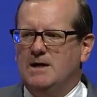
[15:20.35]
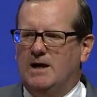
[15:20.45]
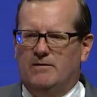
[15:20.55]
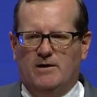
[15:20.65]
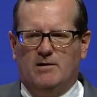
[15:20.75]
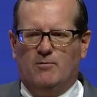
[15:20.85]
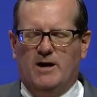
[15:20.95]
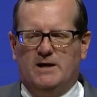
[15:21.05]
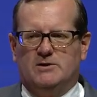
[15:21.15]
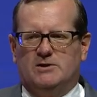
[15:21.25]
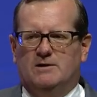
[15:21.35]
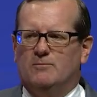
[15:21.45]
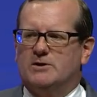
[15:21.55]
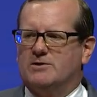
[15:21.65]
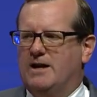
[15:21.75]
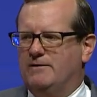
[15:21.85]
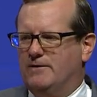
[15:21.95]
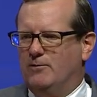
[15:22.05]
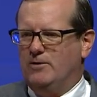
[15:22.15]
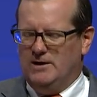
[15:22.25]
And there are ways in which life
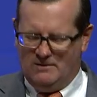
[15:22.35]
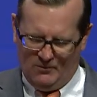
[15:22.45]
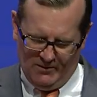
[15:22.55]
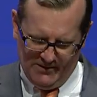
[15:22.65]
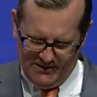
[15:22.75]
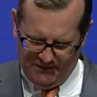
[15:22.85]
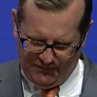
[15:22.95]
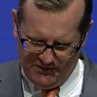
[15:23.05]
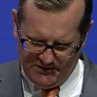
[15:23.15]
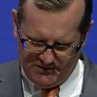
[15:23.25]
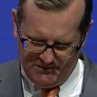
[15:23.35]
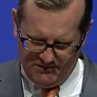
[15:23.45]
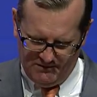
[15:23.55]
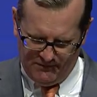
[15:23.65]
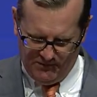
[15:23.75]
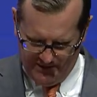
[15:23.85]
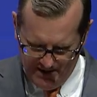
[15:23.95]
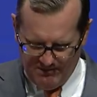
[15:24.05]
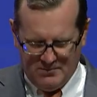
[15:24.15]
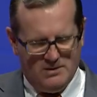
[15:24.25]
at Wheaton will be different for
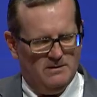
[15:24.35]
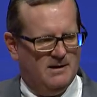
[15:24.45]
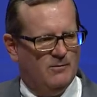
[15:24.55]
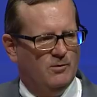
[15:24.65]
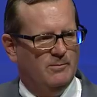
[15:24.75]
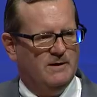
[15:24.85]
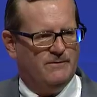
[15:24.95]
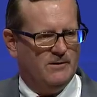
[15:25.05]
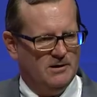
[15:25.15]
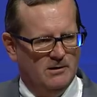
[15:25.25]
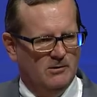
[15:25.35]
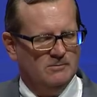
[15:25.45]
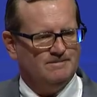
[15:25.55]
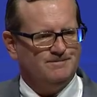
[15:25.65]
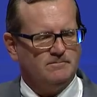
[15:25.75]
them than it will be for you